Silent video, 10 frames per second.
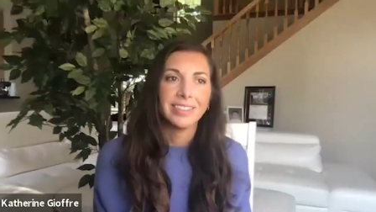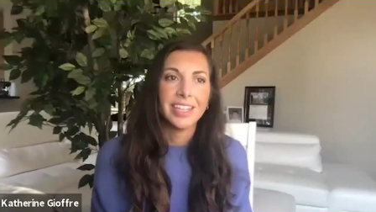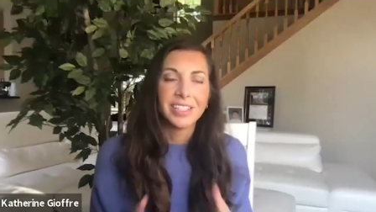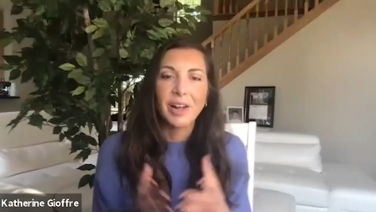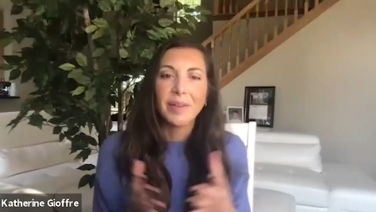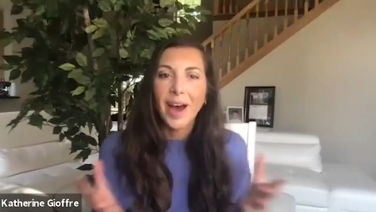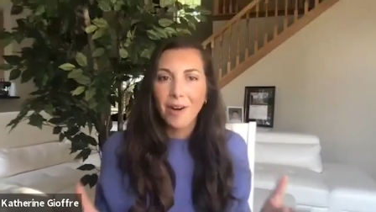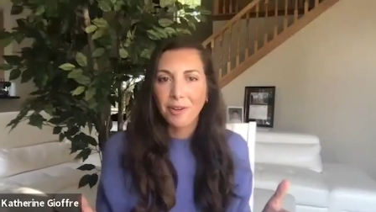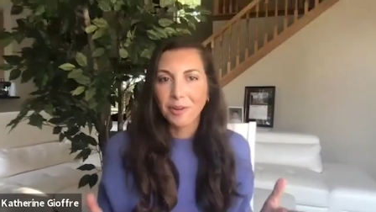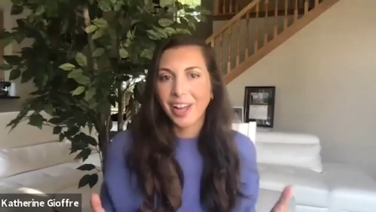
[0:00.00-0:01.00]
it's all about how
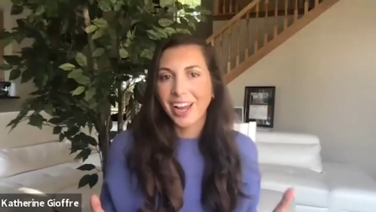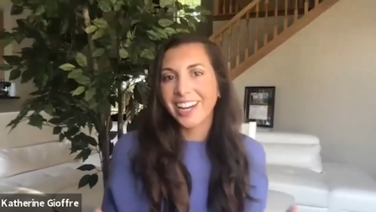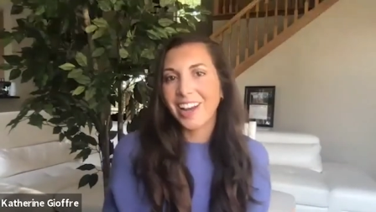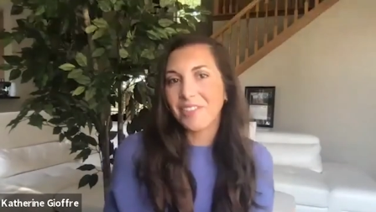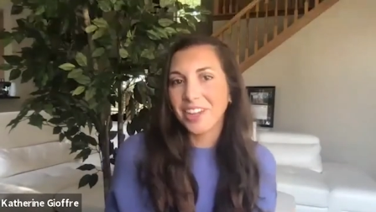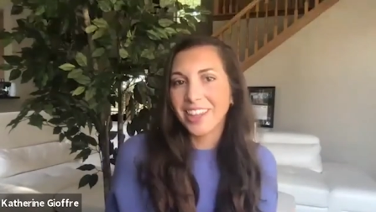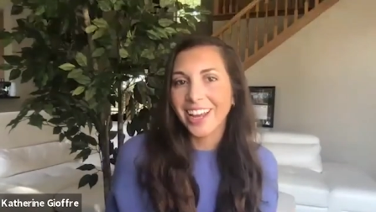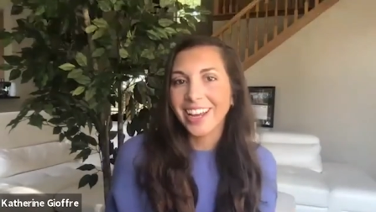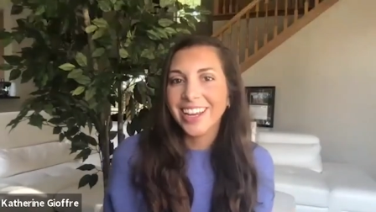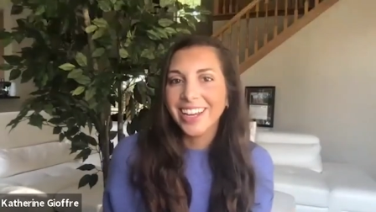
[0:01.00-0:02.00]
we're applying
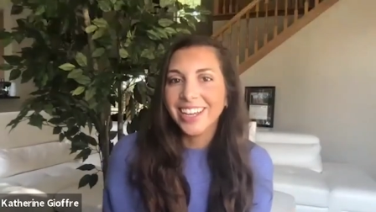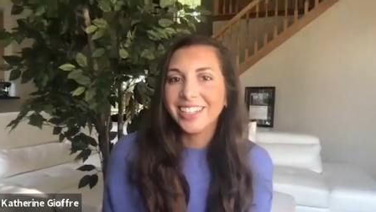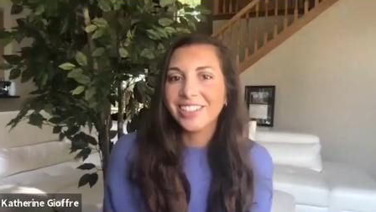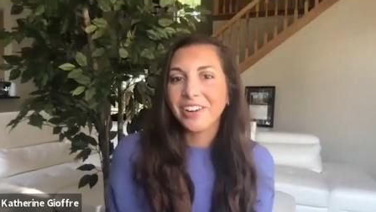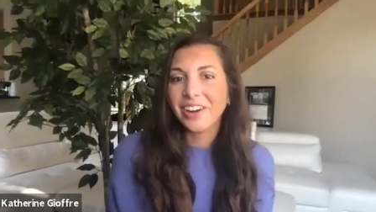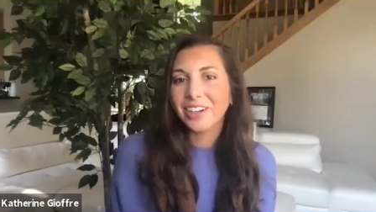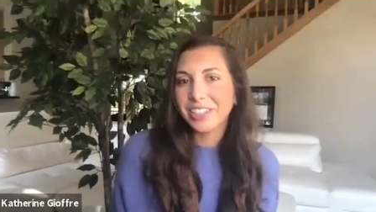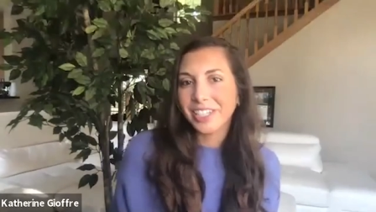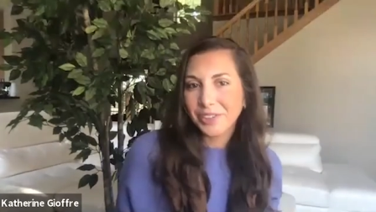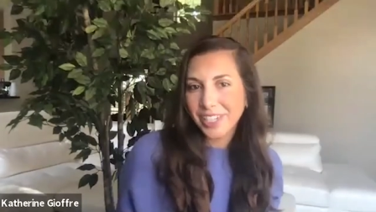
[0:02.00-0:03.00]
everything. And so, Arnold, I
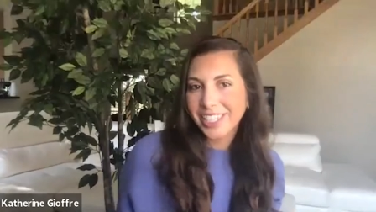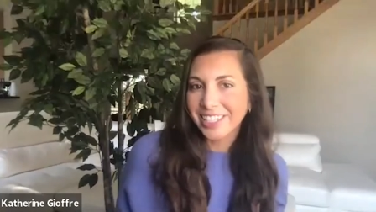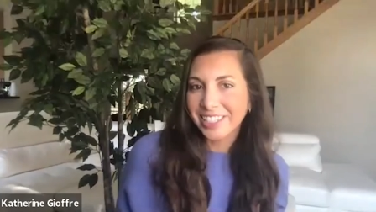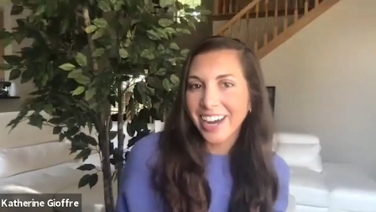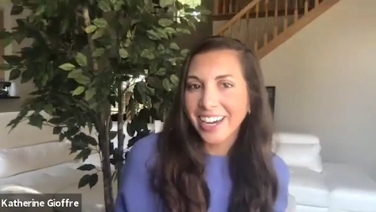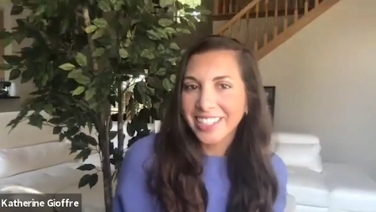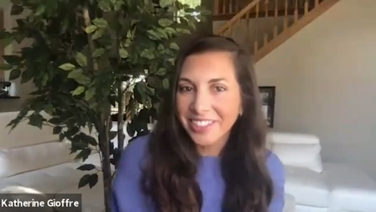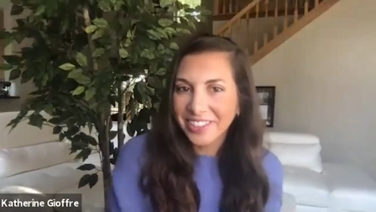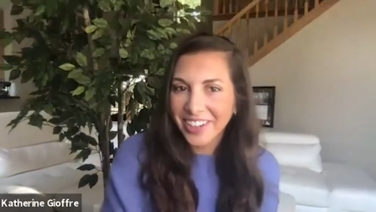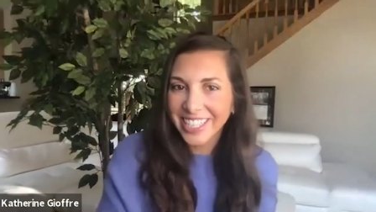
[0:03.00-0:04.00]
do want to still toss you
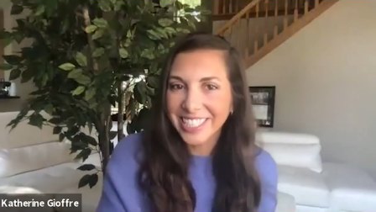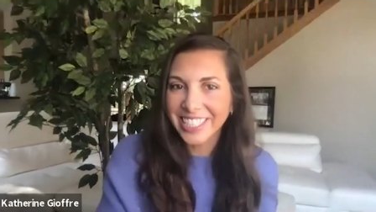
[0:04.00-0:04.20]
a question